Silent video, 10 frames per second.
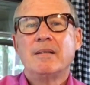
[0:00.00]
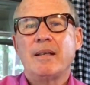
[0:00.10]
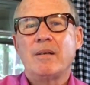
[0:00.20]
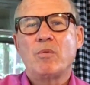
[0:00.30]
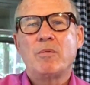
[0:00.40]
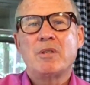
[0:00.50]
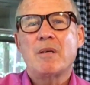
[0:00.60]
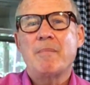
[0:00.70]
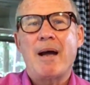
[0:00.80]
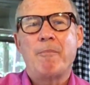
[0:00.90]
that it would
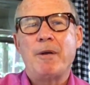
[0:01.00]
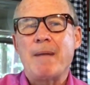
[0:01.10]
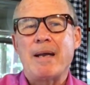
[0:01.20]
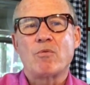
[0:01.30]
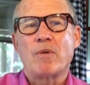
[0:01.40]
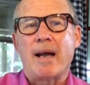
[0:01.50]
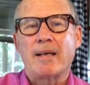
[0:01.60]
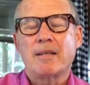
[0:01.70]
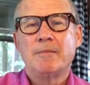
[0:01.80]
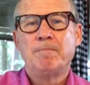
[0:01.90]
somehow be made
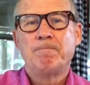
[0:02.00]
right.